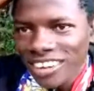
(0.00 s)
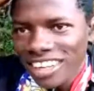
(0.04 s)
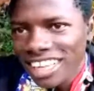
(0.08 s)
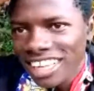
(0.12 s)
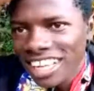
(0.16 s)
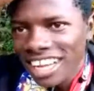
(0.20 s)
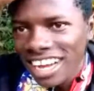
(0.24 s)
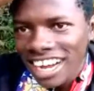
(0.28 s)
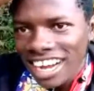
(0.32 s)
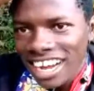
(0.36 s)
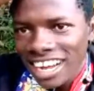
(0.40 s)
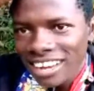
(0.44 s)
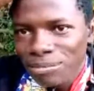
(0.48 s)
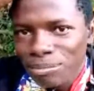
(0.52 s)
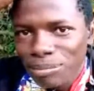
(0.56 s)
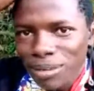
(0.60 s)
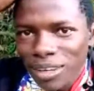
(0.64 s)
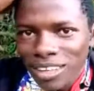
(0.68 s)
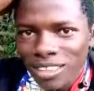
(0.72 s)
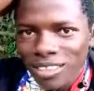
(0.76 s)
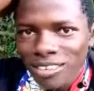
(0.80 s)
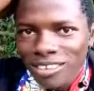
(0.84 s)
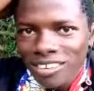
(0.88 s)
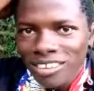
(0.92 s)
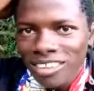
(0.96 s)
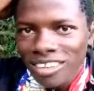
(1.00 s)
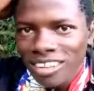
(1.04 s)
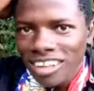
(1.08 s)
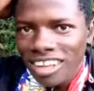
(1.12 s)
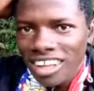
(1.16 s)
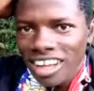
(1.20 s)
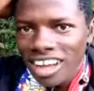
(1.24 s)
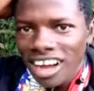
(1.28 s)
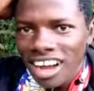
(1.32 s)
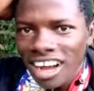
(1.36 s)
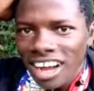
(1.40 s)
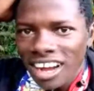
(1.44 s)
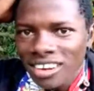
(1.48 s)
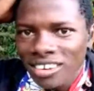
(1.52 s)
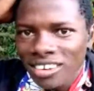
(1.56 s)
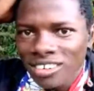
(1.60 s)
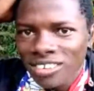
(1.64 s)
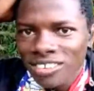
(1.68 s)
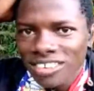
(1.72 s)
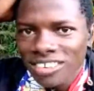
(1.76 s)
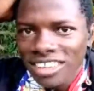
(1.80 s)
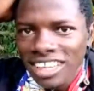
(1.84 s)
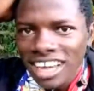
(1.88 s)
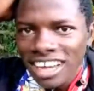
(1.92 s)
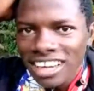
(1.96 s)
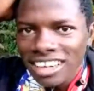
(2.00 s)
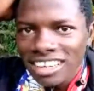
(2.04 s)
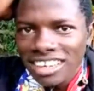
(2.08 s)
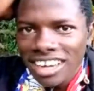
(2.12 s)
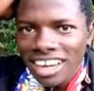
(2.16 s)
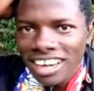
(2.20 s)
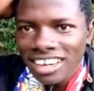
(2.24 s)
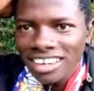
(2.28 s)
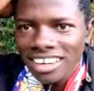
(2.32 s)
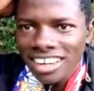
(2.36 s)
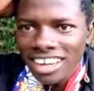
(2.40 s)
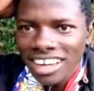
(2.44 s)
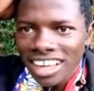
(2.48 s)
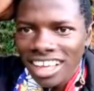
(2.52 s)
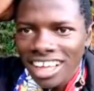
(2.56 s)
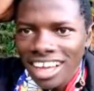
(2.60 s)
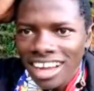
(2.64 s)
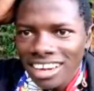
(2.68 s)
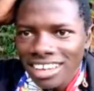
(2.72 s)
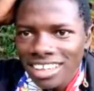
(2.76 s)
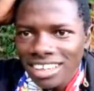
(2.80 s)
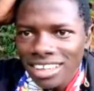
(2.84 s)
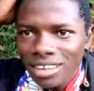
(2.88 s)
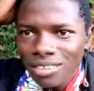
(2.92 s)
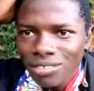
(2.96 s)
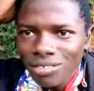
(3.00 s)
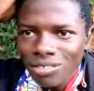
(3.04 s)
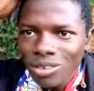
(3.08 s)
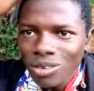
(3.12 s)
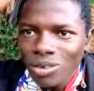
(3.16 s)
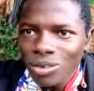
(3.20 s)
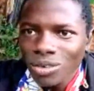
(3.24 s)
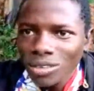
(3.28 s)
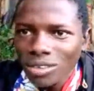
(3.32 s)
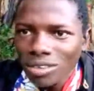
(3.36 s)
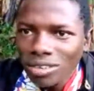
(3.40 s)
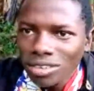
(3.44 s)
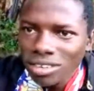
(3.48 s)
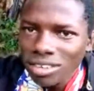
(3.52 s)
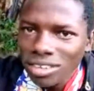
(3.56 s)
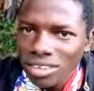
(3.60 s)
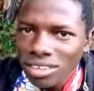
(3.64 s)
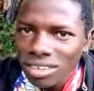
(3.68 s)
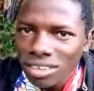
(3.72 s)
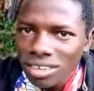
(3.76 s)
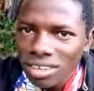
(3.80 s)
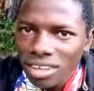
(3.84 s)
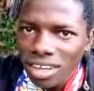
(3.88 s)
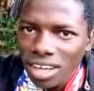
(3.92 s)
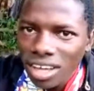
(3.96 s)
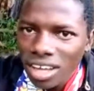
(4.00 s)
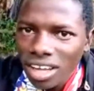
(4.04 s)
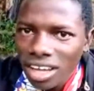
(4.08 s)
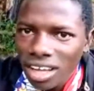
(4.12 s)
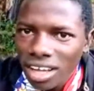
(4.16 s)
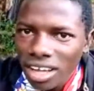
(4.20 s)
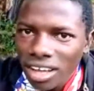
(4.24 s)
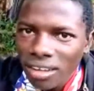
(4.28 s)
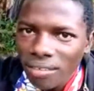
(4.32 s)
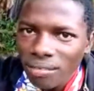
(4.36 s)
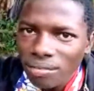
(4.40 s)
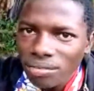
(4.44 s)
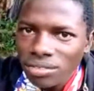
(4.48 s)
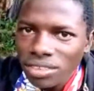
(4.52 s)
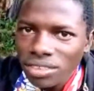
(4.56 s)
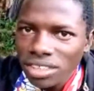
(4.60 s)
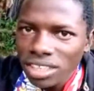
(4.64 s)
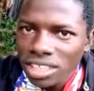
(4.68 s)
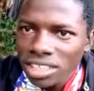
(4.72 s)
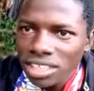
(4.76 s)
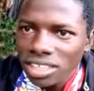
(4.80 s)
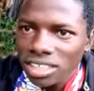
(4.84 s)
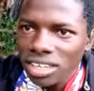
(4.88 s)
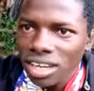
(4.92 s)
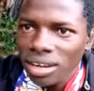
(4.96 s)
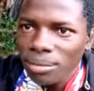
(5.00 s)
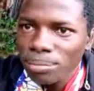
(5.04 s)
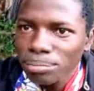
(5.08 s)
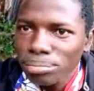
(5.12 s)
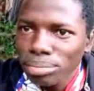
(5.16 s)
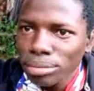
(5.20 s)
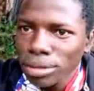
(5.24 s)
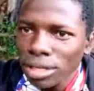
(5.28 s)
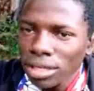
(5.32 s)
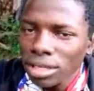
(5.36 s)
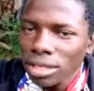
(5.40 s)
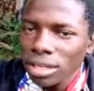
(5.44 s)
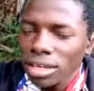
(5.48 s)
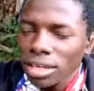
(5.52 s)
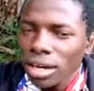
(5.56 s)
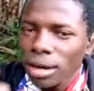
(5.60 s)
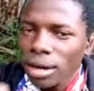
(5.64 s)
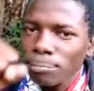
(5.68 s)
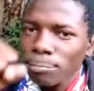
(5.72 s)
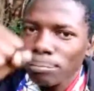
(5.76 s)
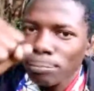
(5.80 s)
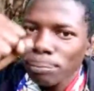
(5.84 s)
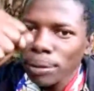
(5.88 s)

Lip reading: sure that I can do that, and I can give you just a big